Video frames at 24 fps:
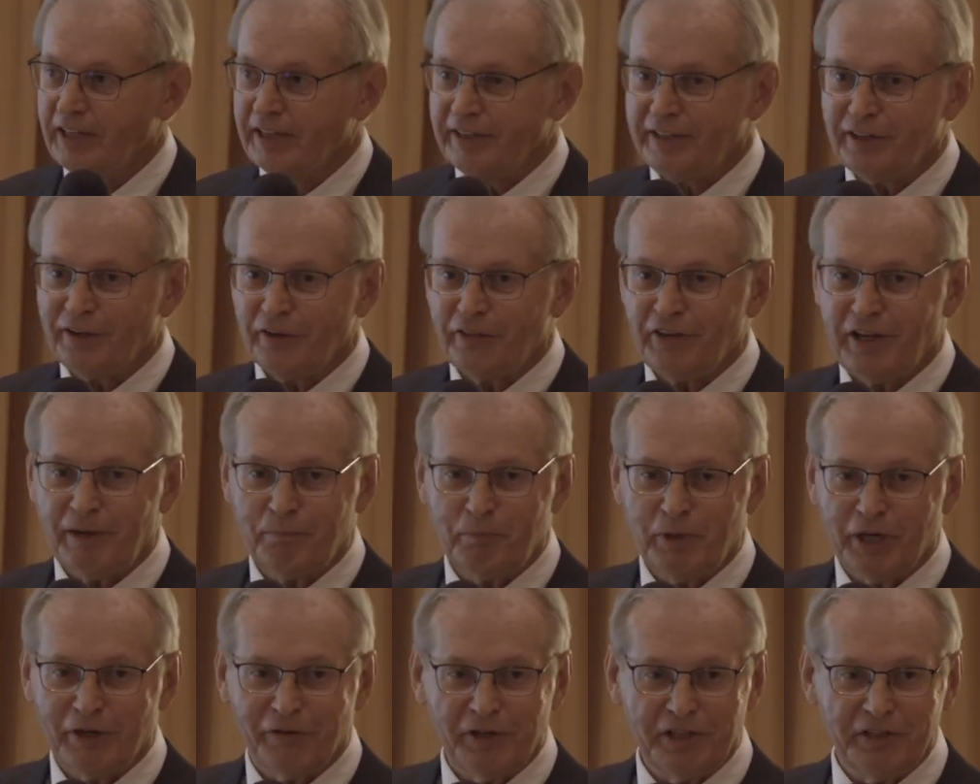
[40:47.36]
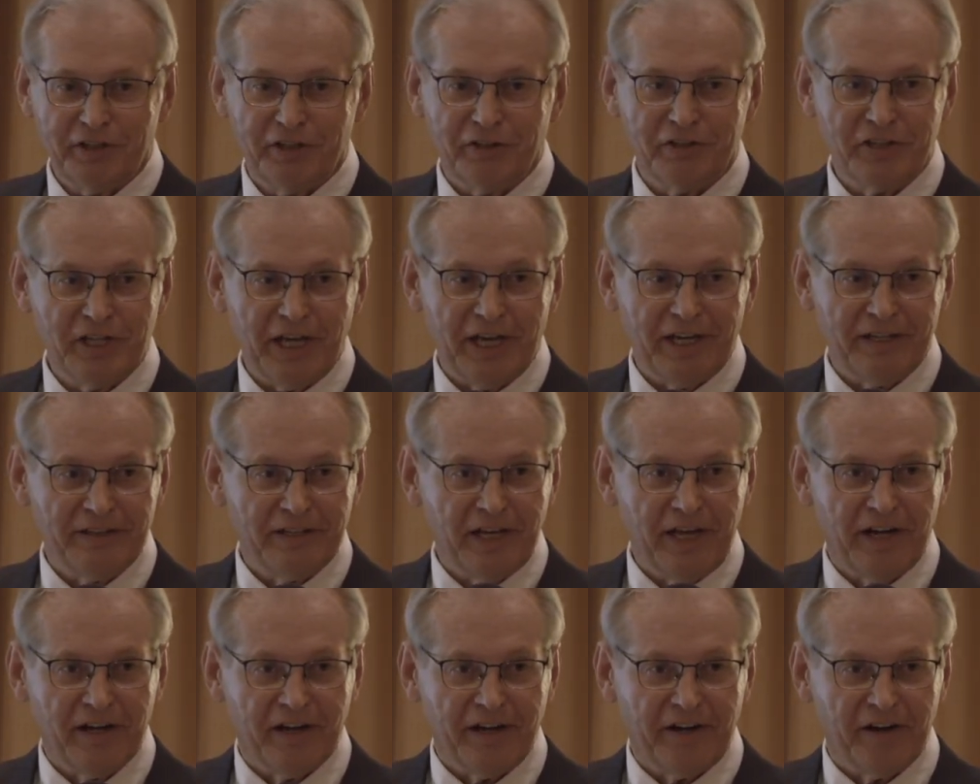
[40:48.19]
they buried their dead,
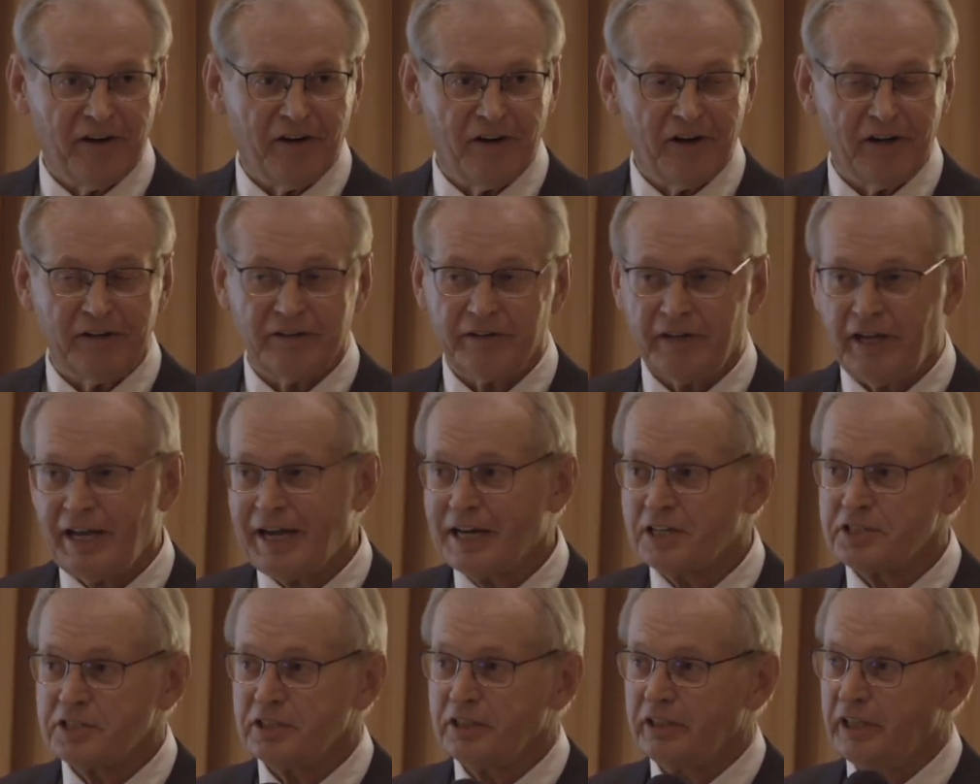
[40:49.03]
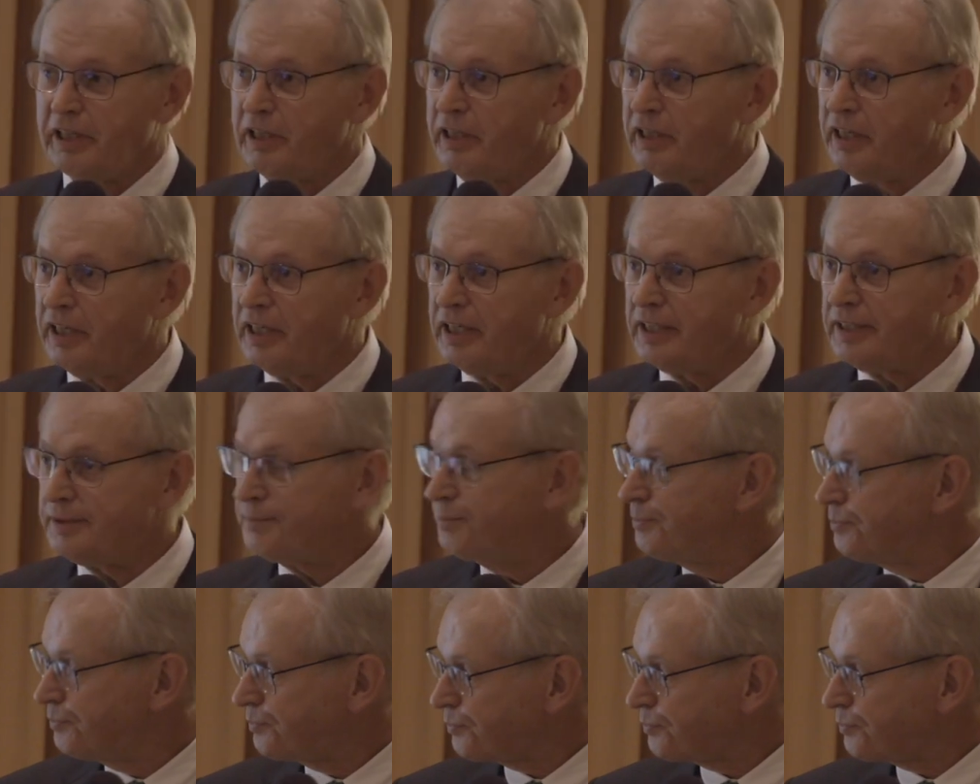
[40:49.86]
they had art. They actually had